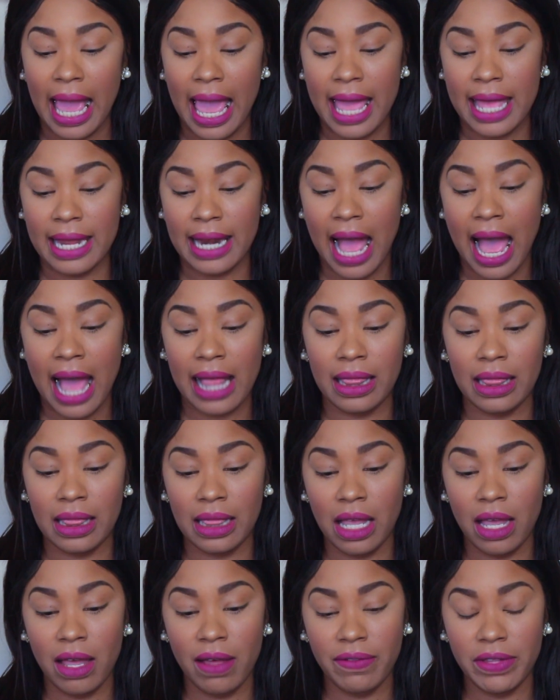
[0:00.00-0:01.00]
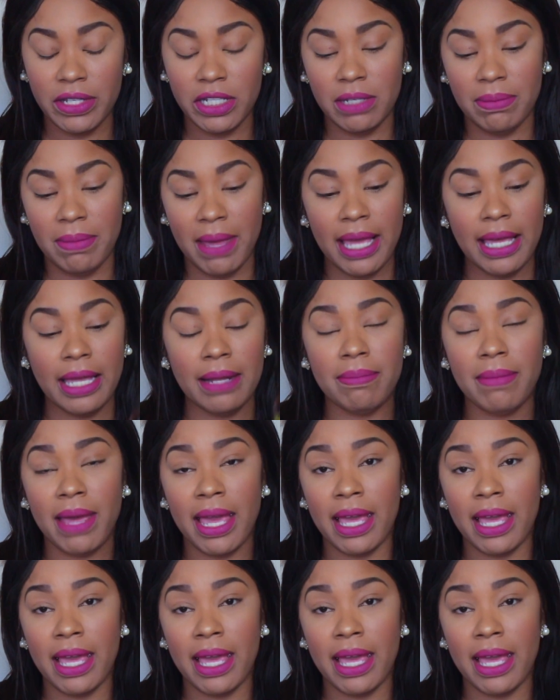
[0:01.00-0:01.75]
and I love the Jamaican